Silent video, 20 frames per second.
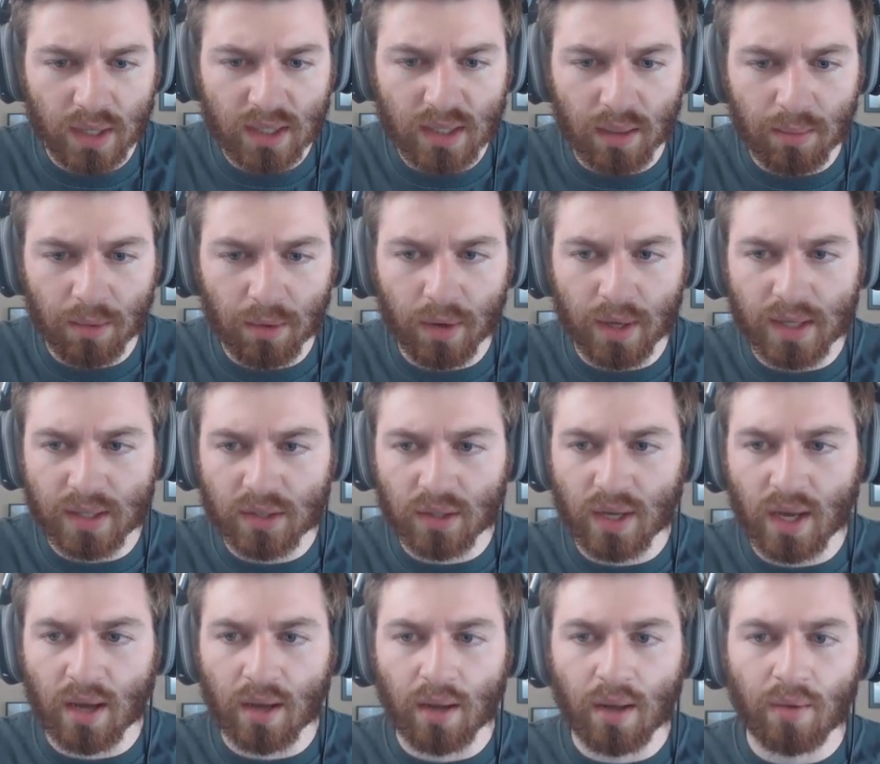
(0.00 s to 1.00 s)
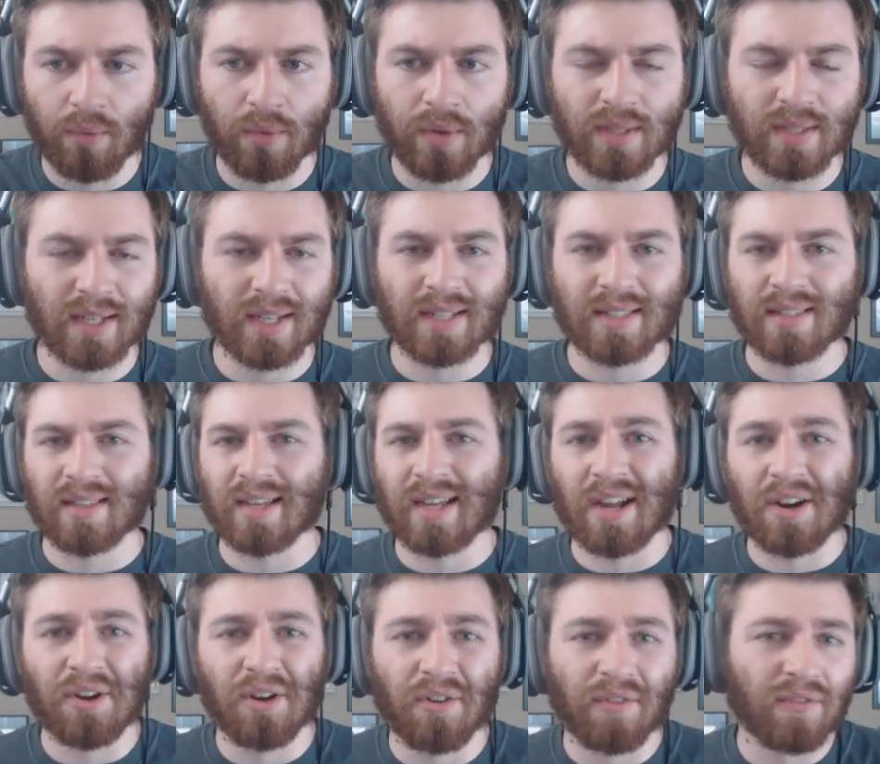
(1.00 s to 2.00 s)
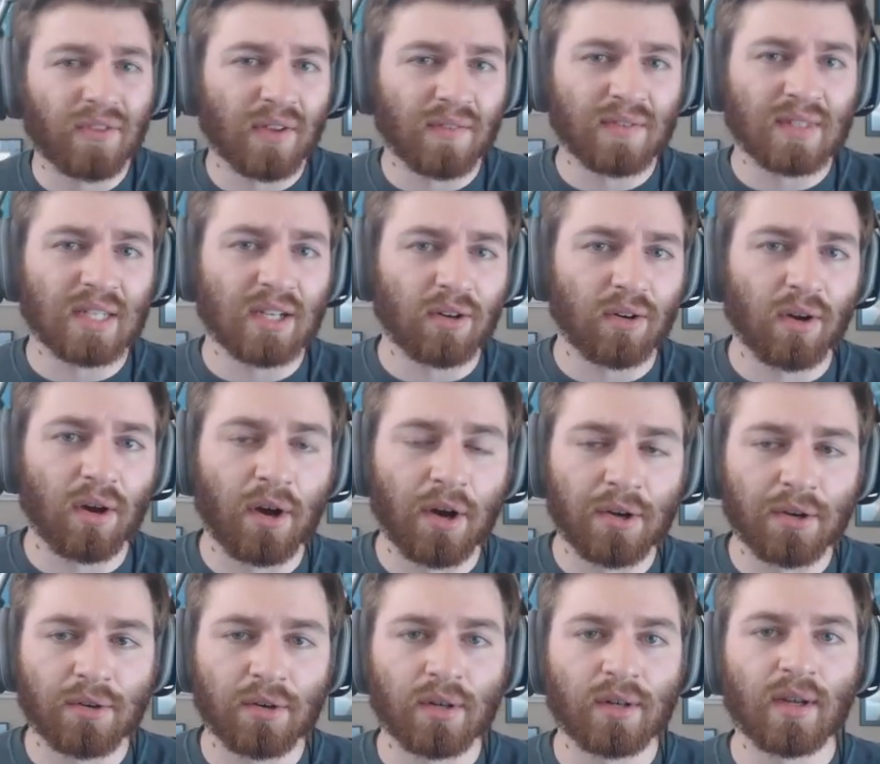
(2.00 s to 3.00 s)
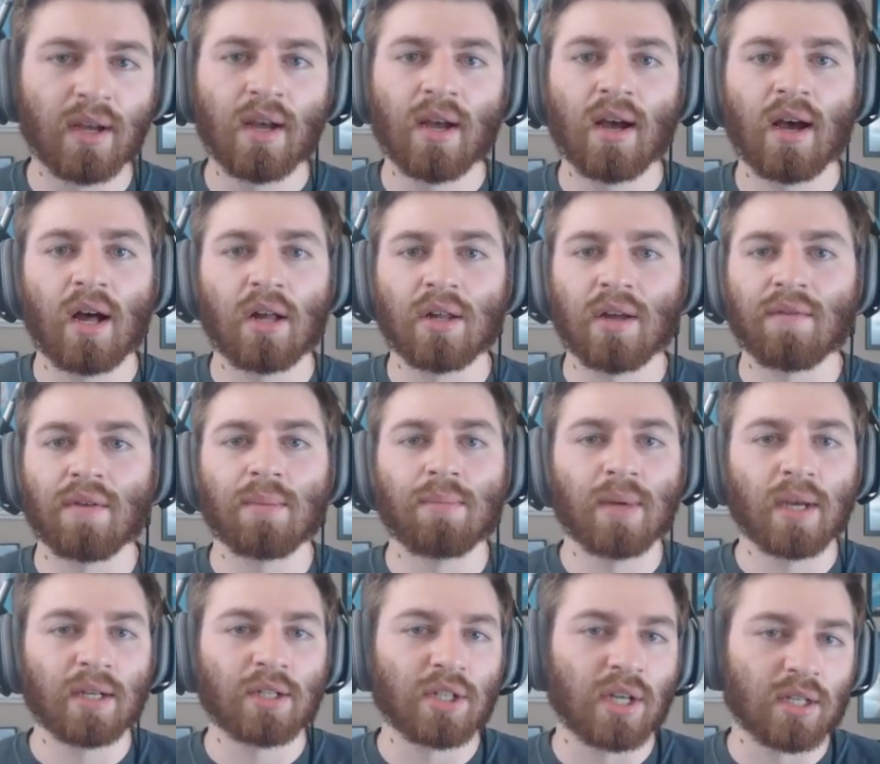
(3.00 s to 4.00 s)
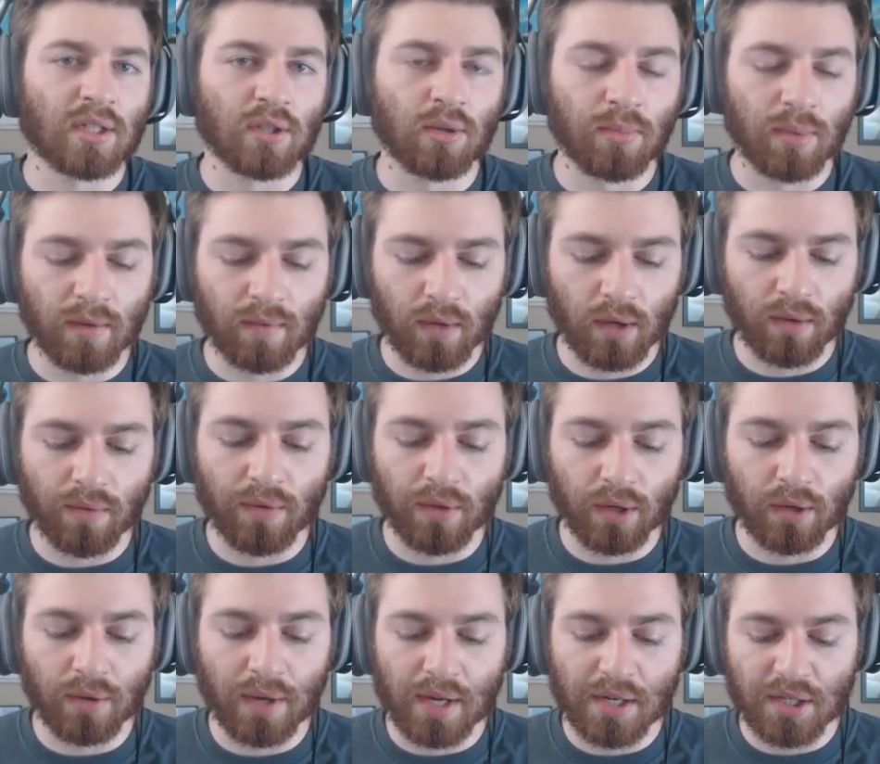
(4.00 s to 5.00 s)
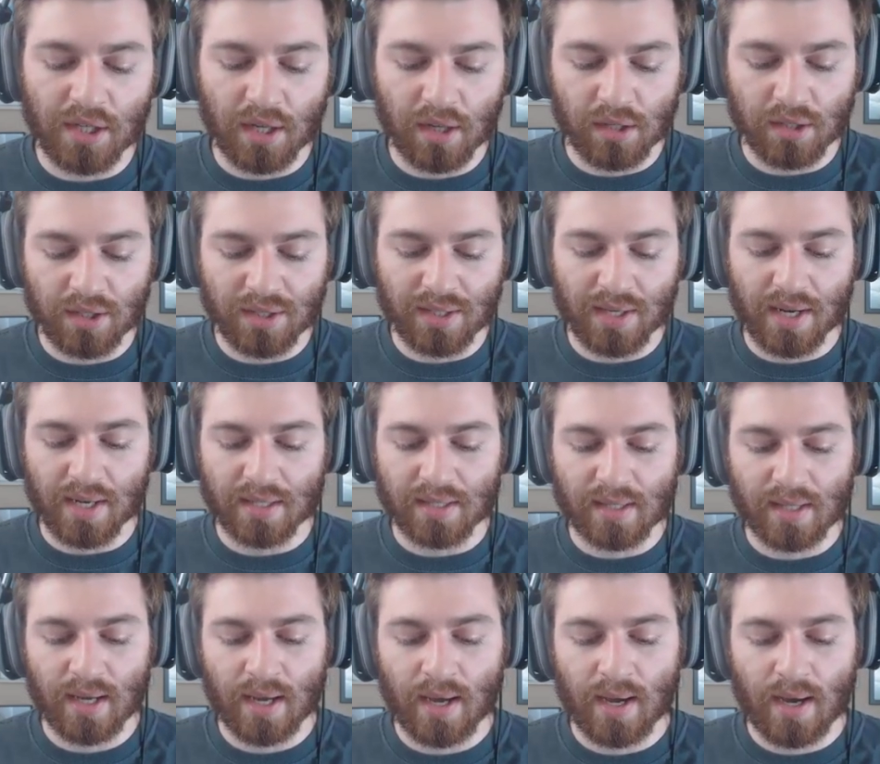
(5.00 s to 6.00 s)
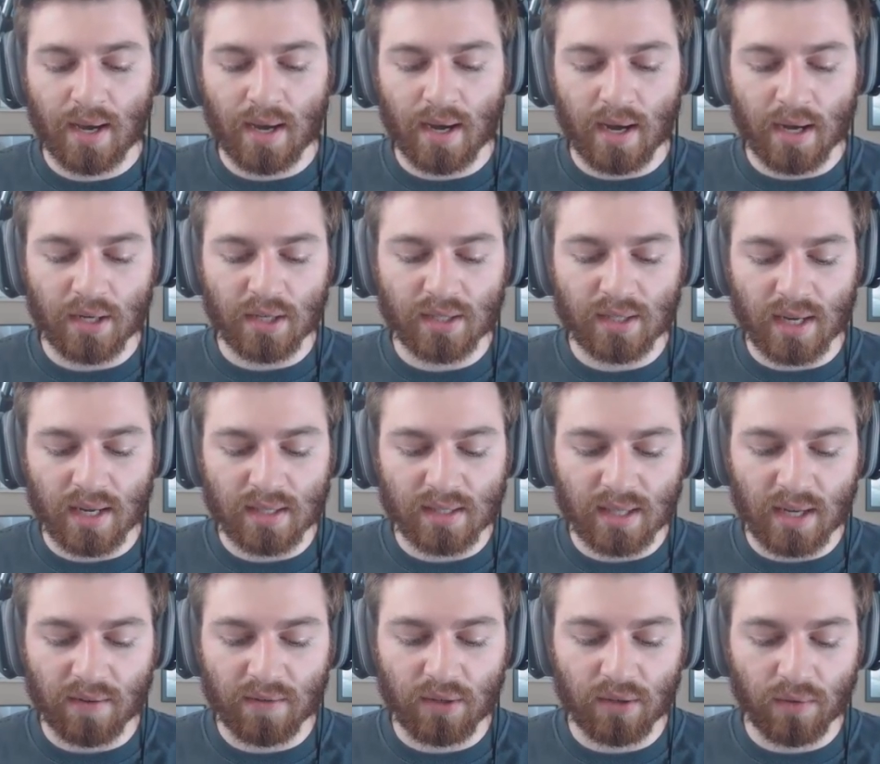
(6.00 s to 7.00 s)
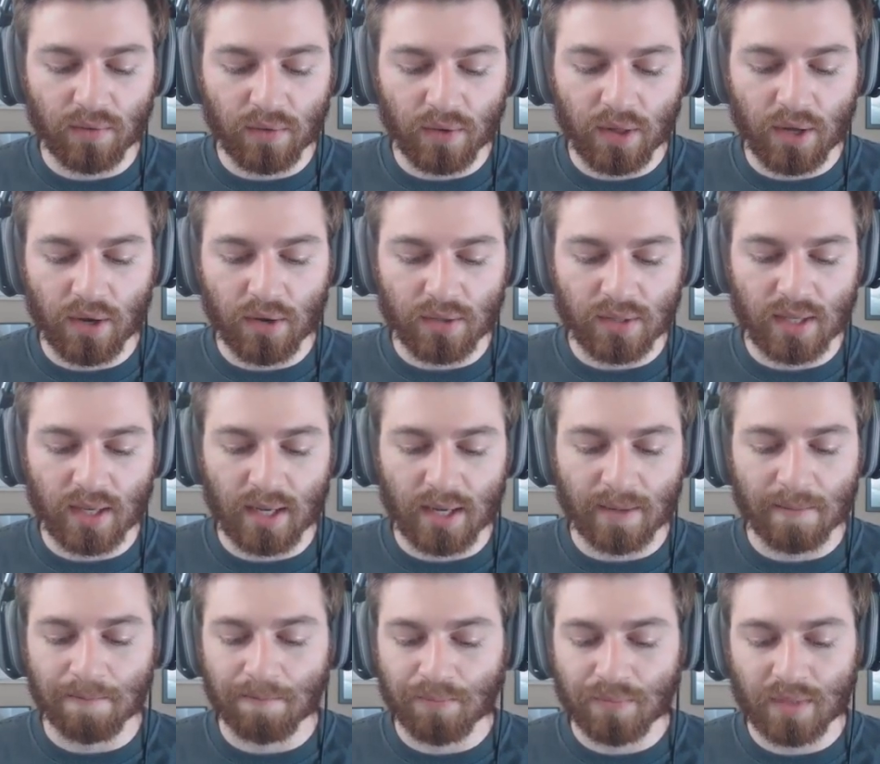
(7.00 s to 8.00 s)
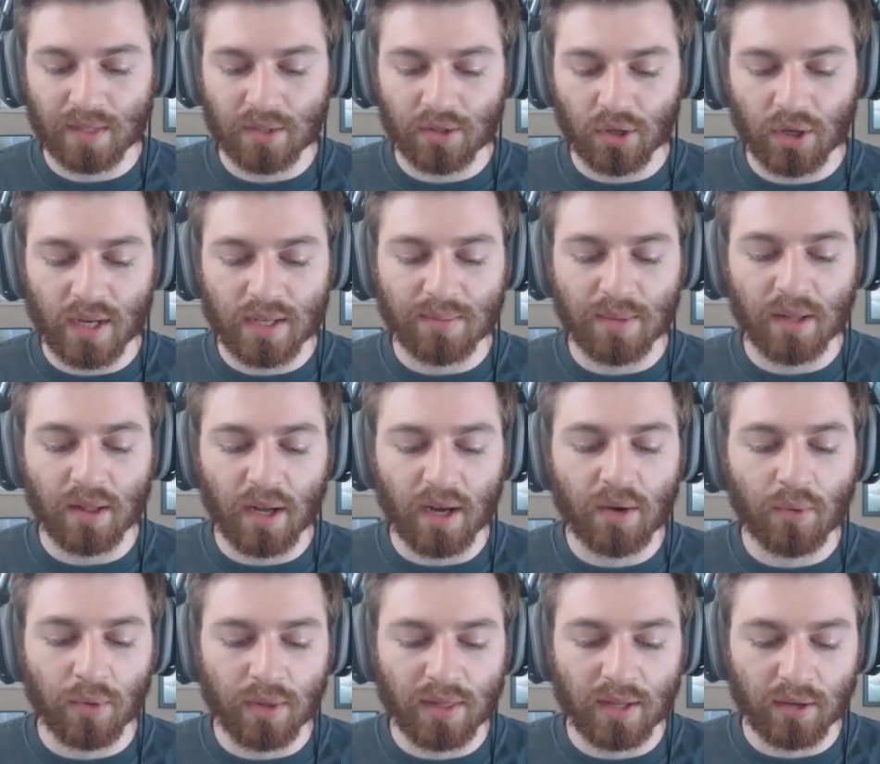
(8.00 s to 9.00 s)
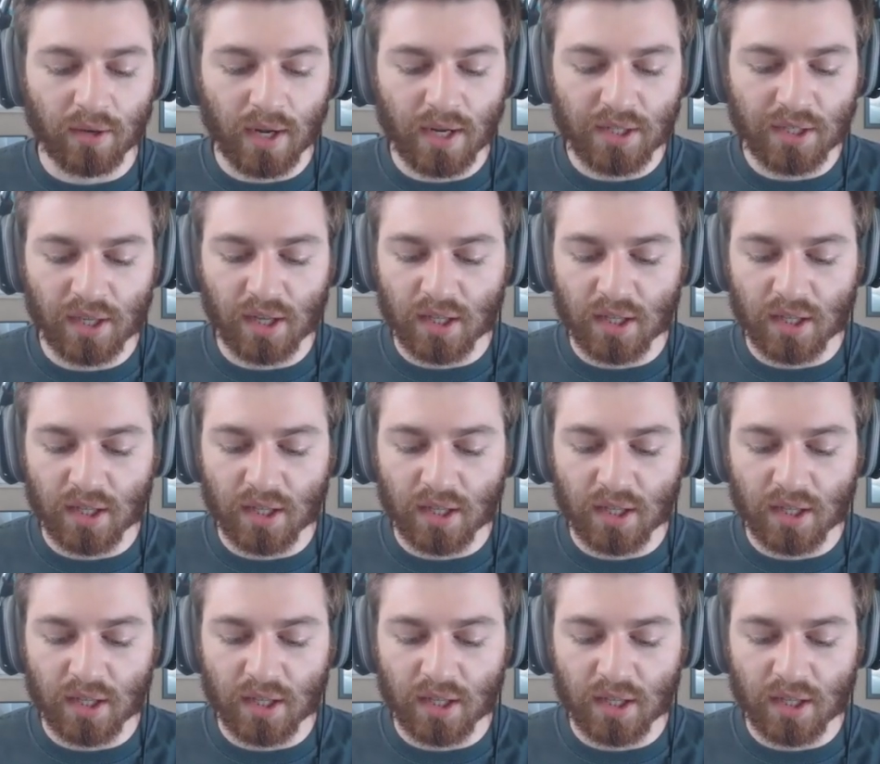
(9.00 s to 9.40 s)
some already. So yeah, once I get to like, I don't know, fifty or one hundred, I'll have a big chest opening video for the Grand Challenge chest. I uh, just gotta stay tuned for those and show you guys my luck with the Grand